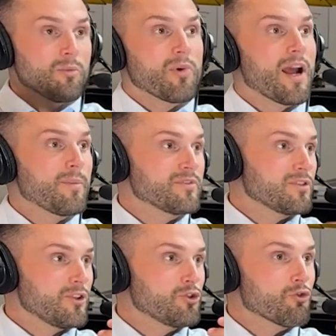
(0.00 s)
Perhaps
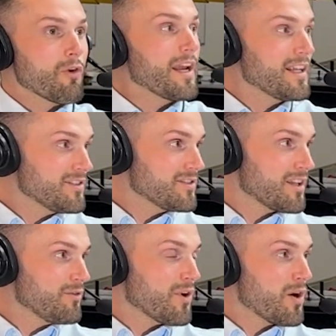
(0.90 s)
trainings that
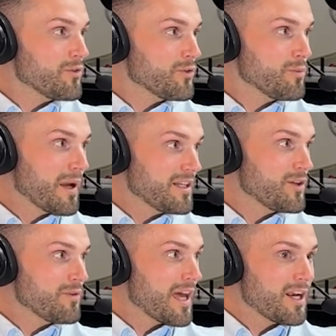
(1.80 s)
you've gone through might
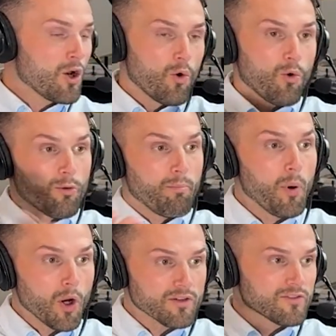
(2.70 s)
do that, or
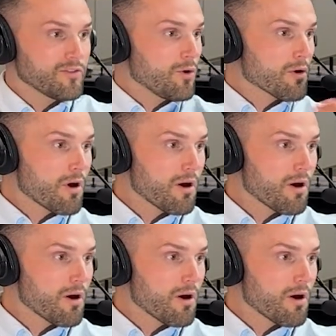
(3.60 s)
books, or